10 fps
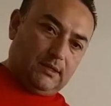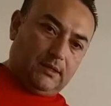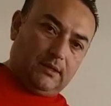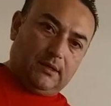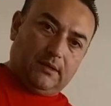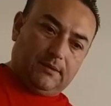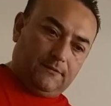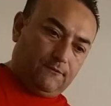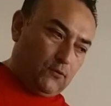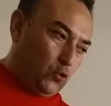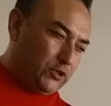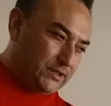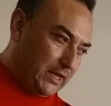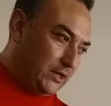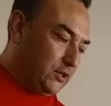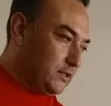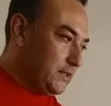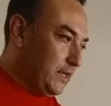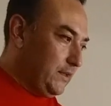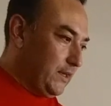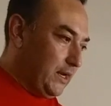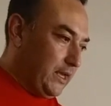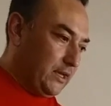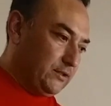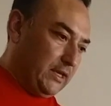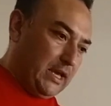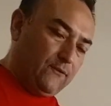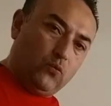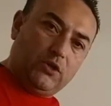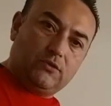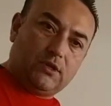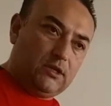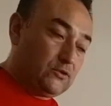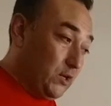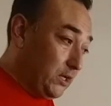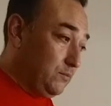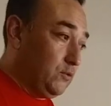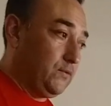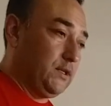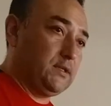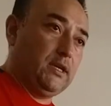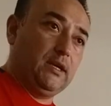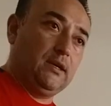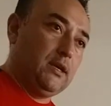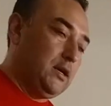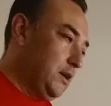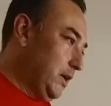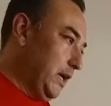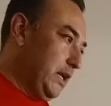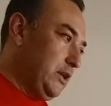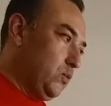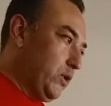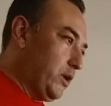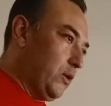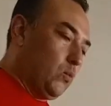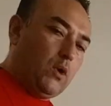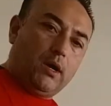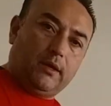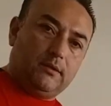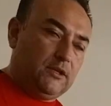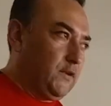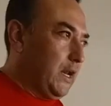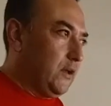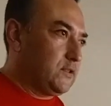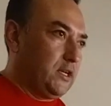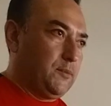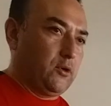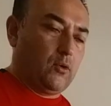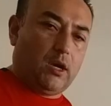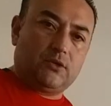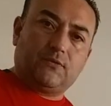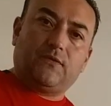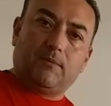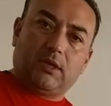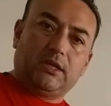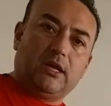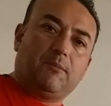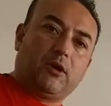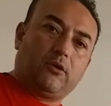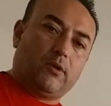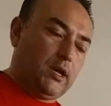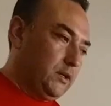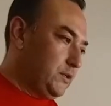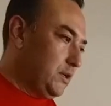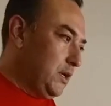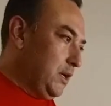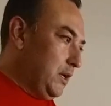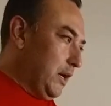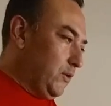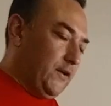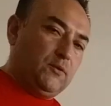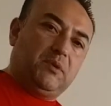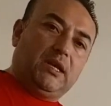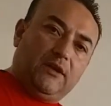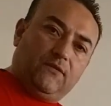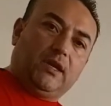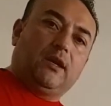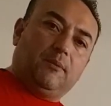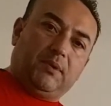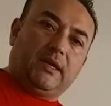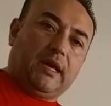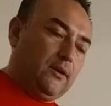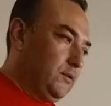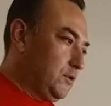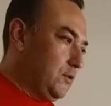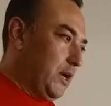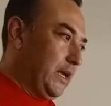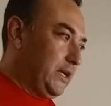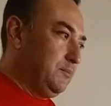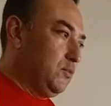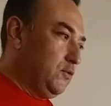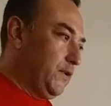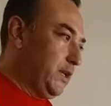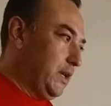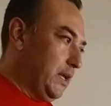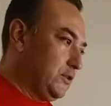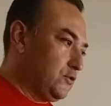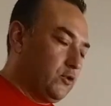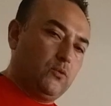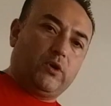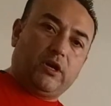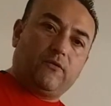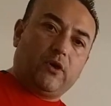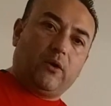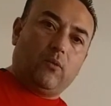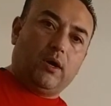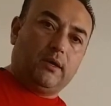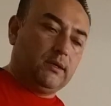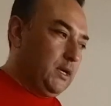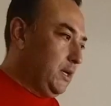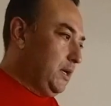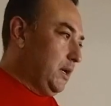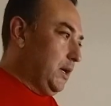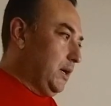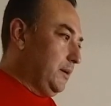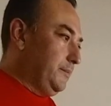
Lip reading: it's just a floor stand, you could say, that I actually have wheels on it, so I can move this thing anywhere I want, even outside of my garage. If I'm cleaning out my garage, I don't have to be lifting it up and down, so I can move it and store it wherever I want.